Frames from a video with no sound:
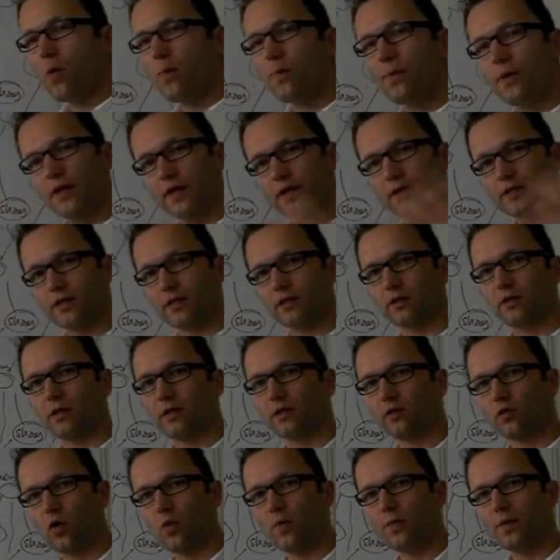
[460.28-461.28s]
complex
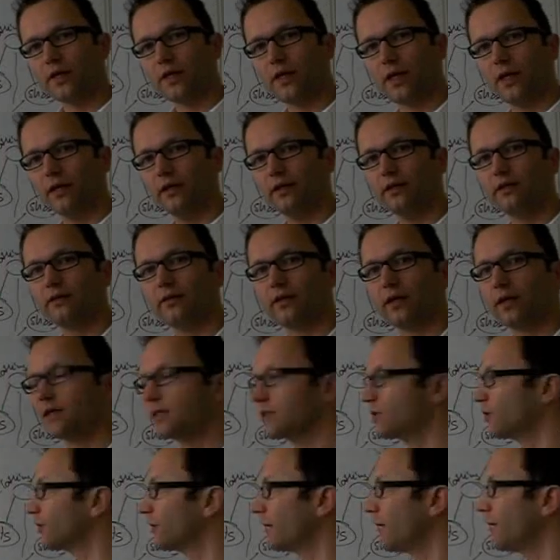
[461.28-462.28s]
and complicated that
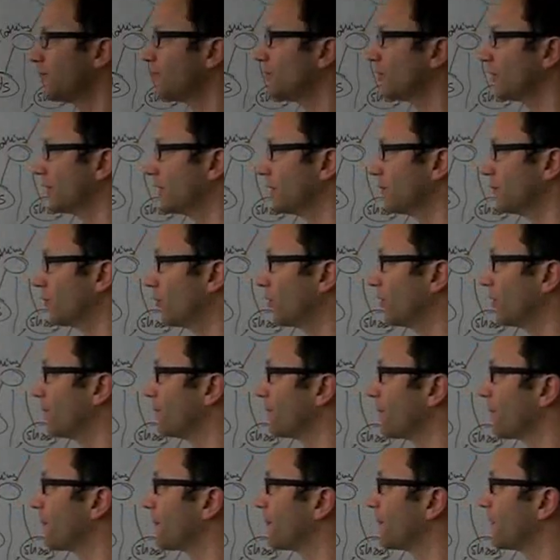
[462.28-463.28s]
it's not helpful anymore.
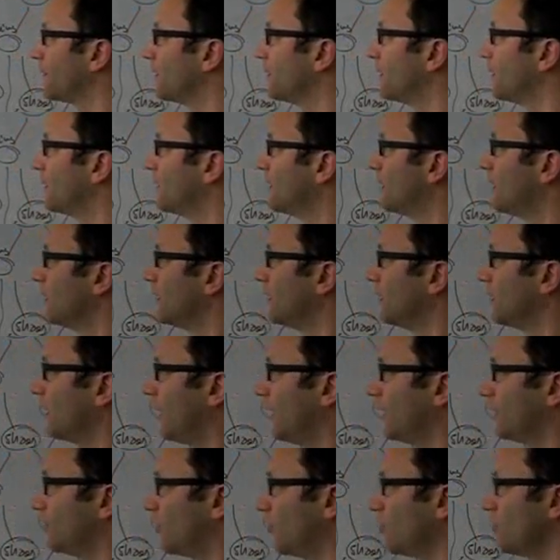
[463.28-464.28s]

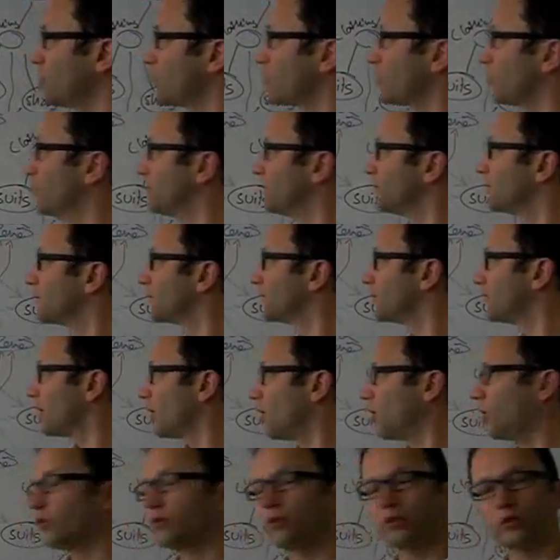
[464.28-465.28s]
And also,
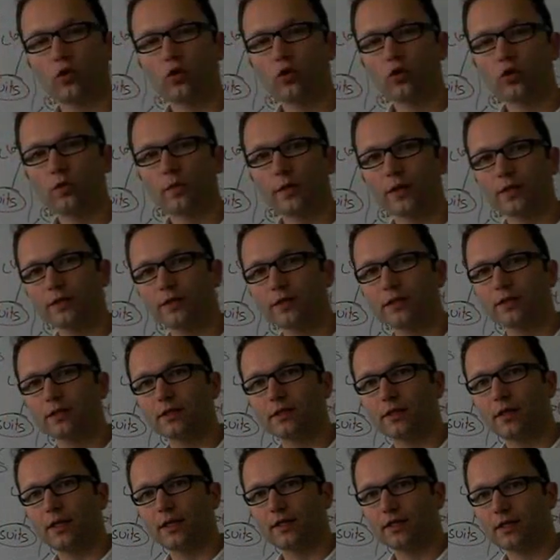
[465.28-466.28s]
on the
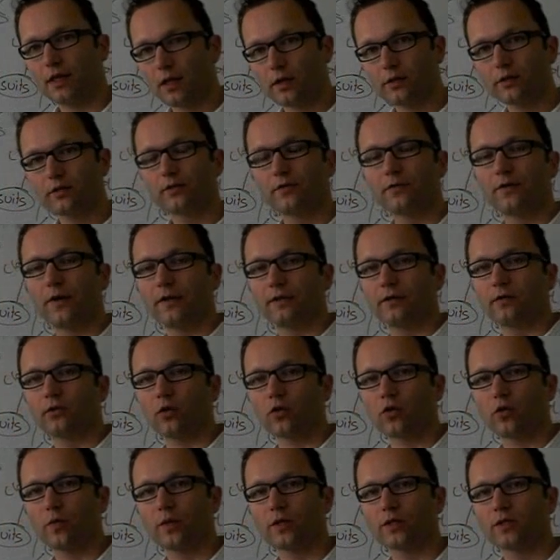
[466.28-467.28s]
documents, it's hard to find the
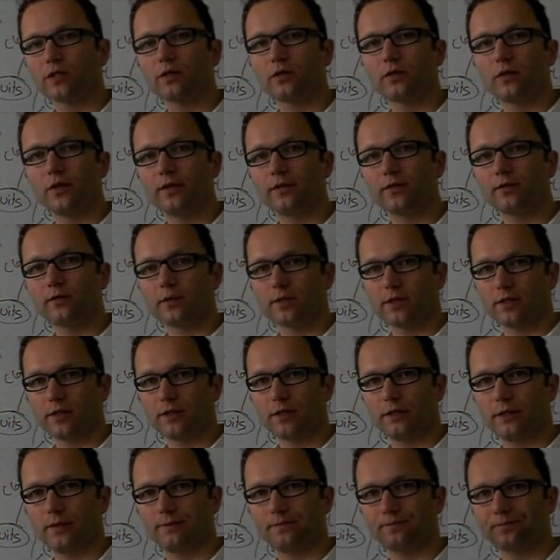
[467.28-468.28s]
documents that you're
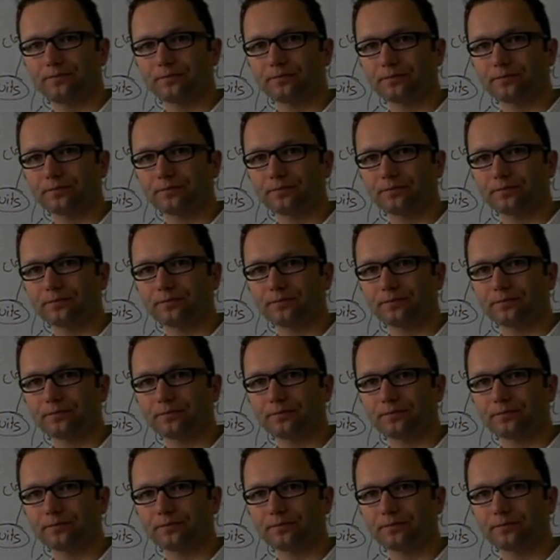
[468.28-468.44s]
interested in.